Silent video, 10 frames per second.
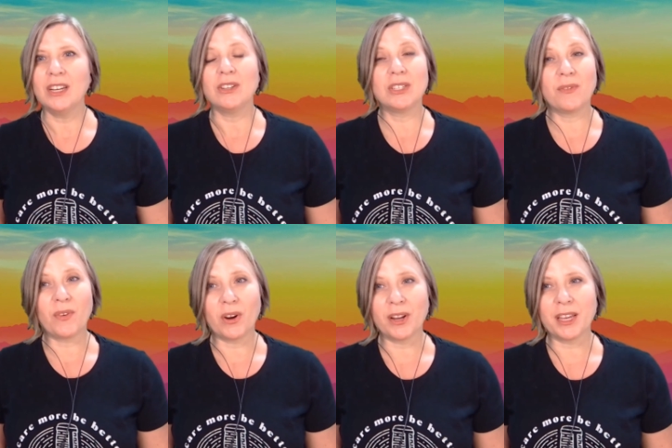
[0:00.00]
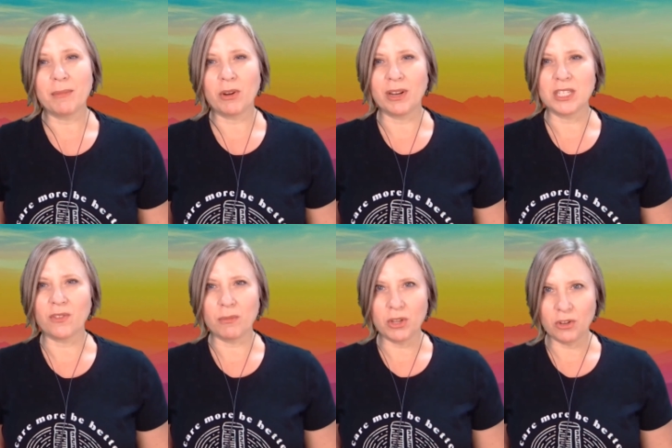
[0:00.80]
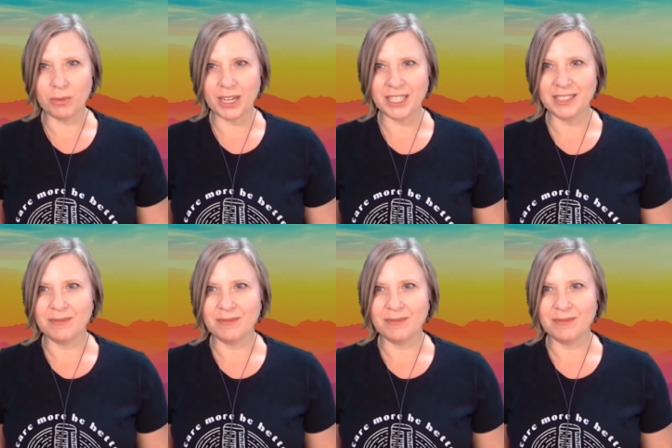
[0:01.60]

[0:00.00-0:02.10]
to Sephardic immigrants from Cuba.